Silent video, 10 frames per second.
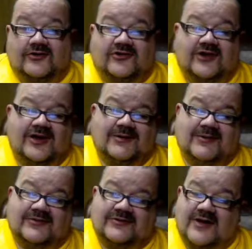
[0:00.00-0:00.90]
scheme
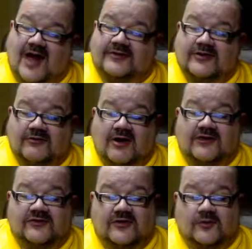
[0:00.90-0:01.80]
is not the
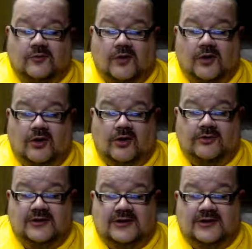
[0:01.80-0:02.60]
greatest in the world.